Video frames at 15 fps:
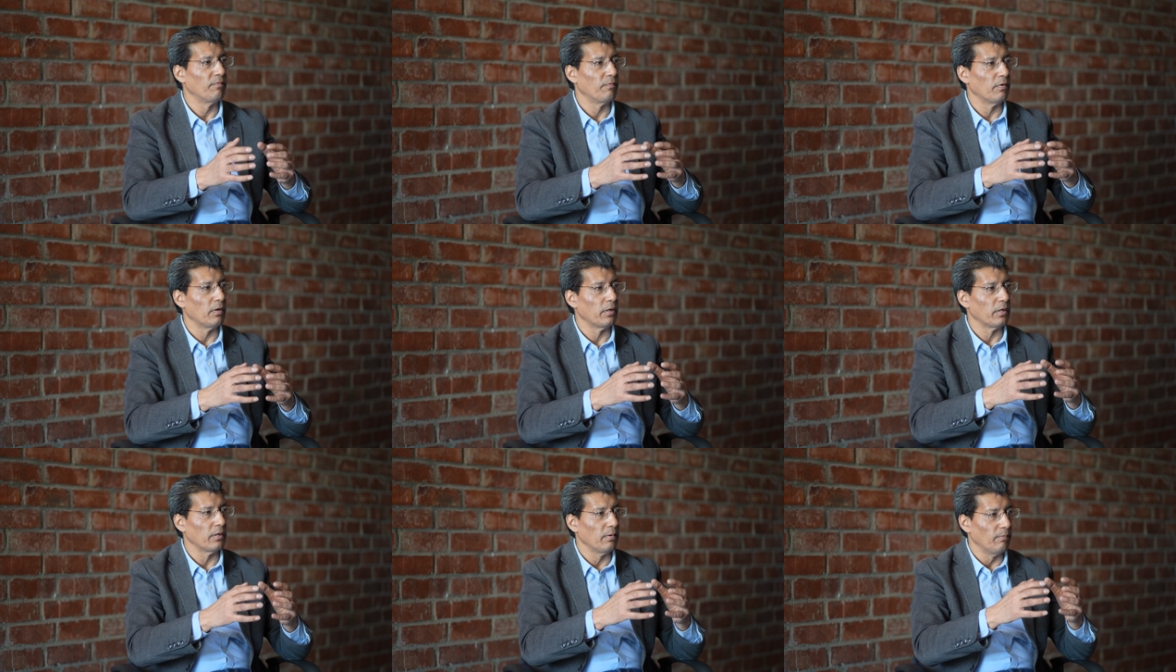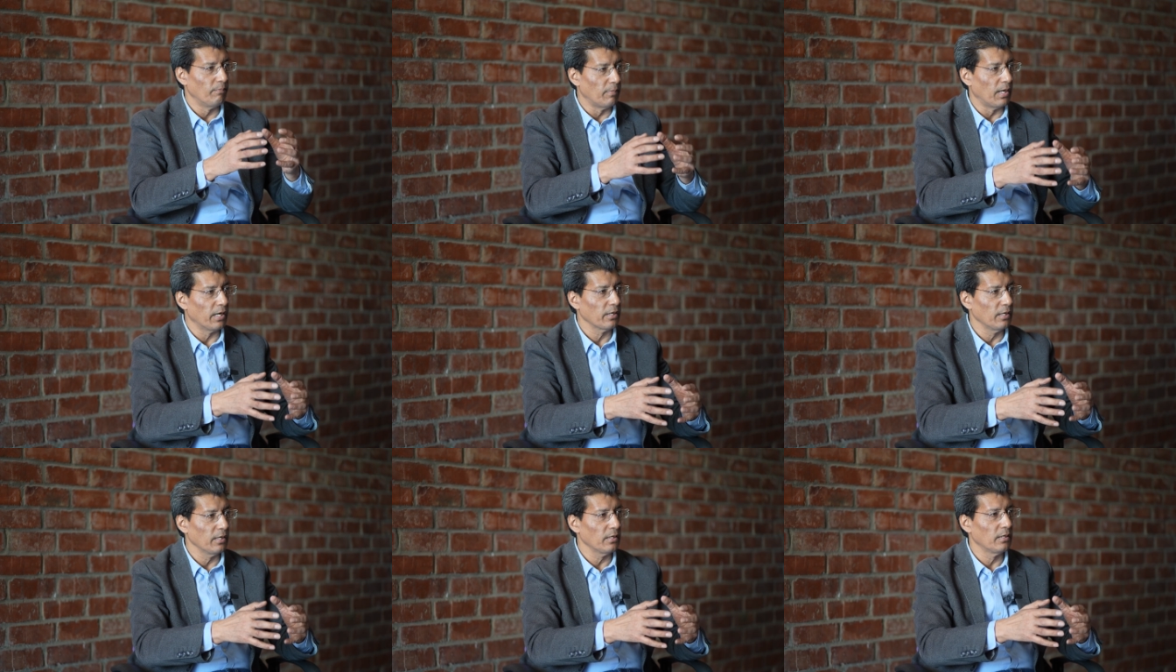for
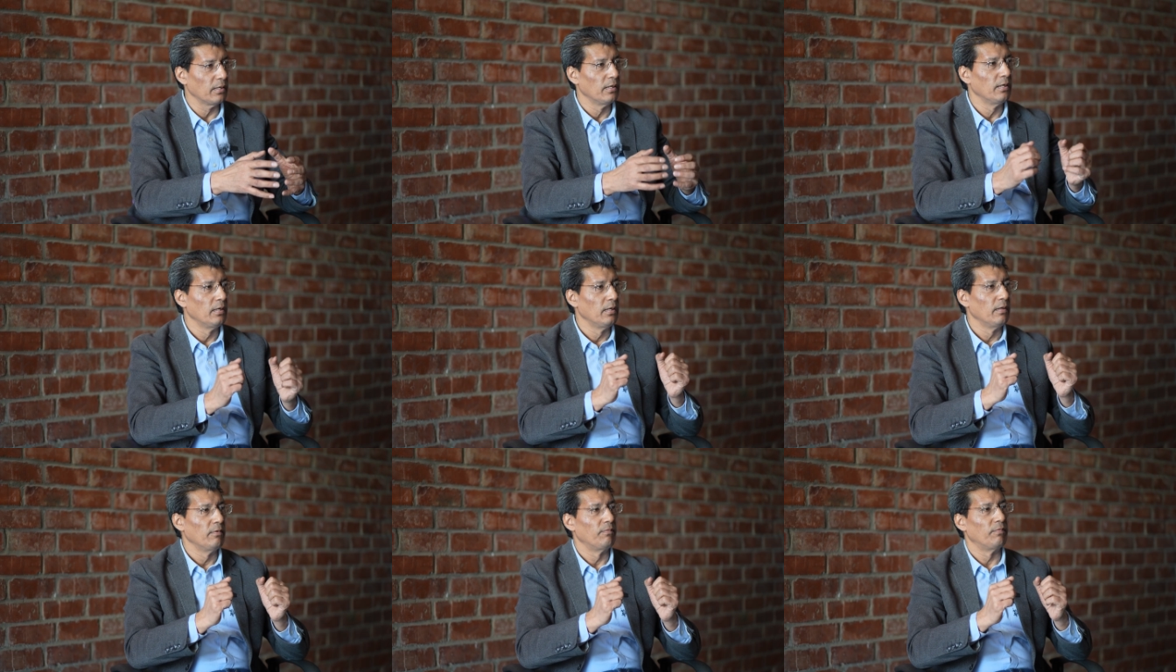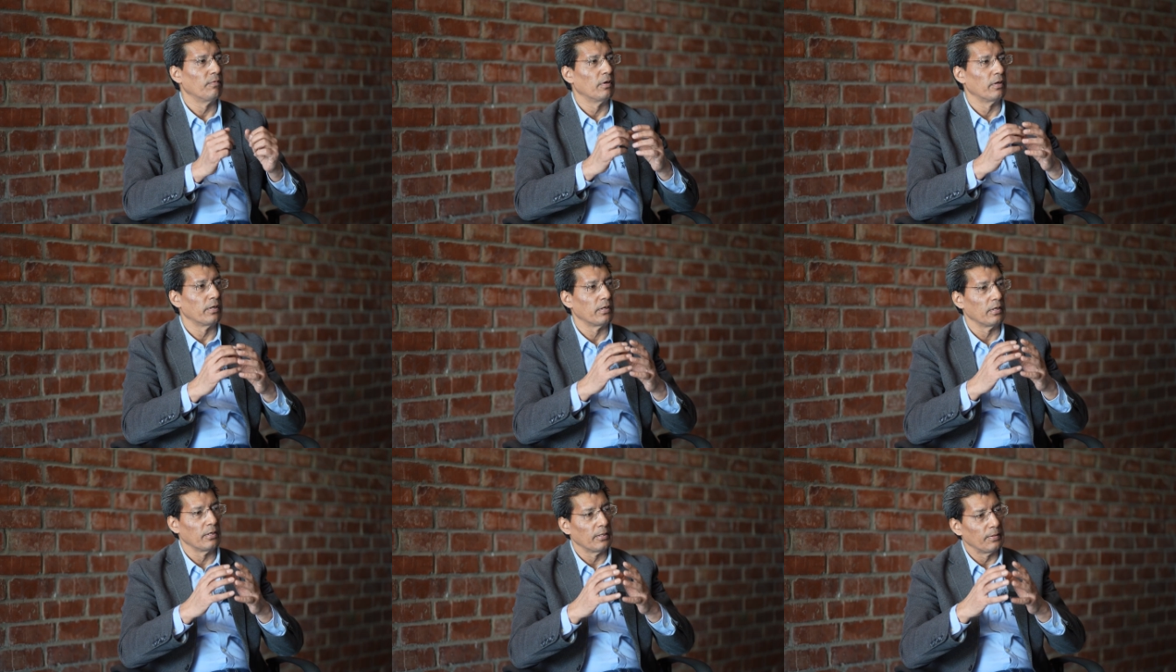market,
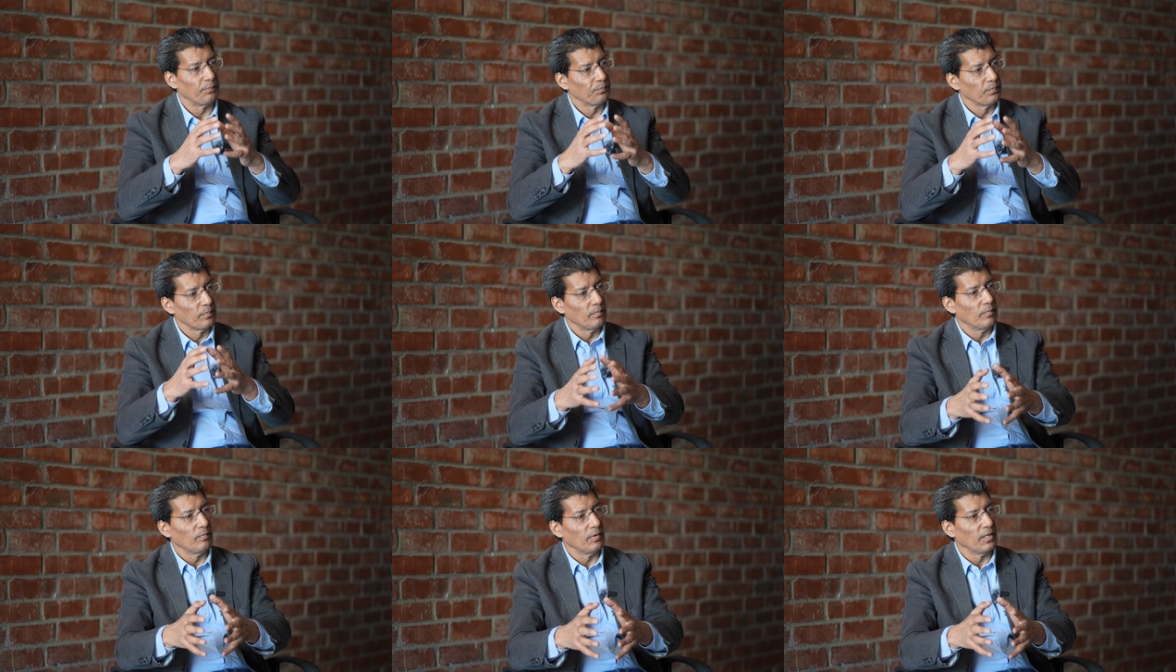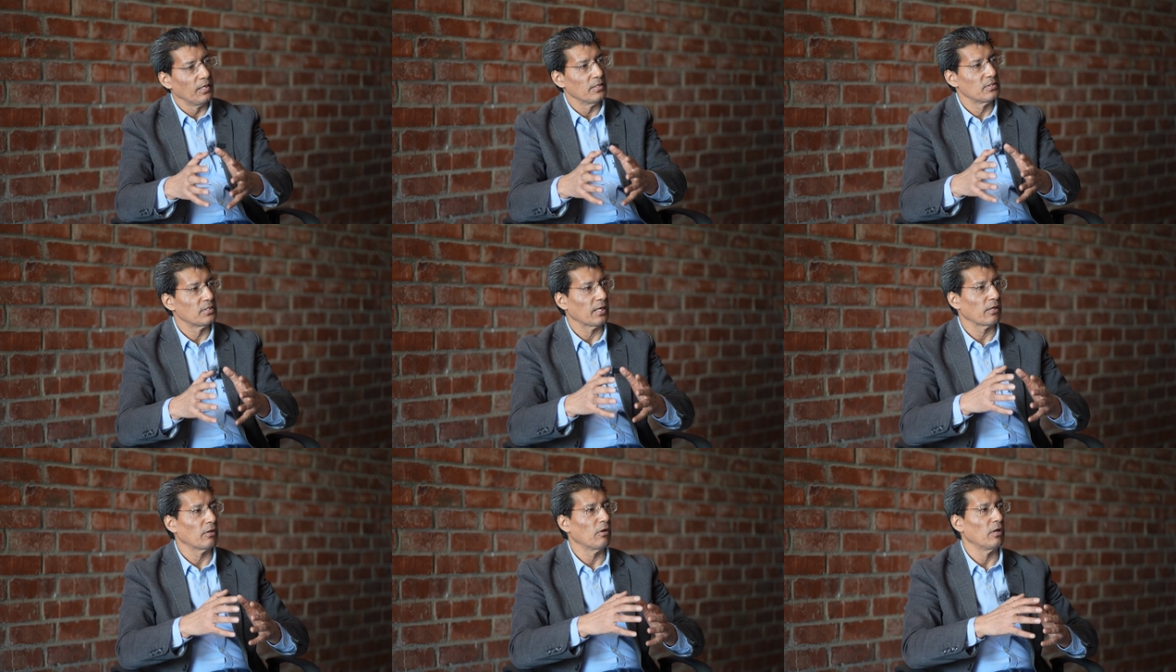for various
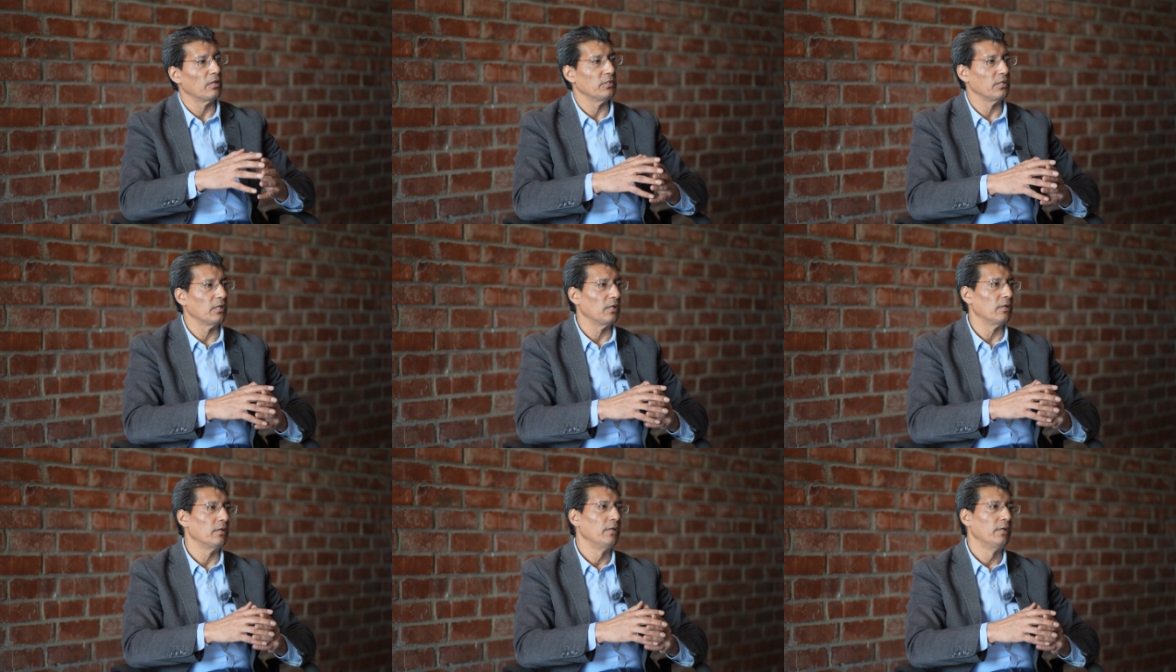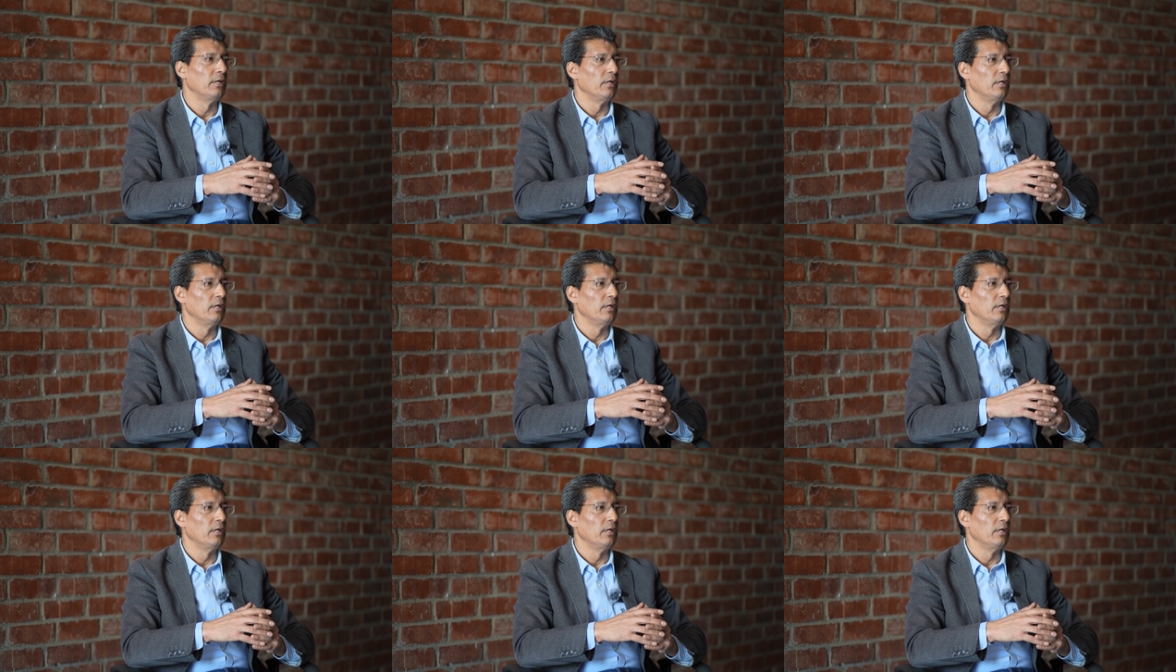technological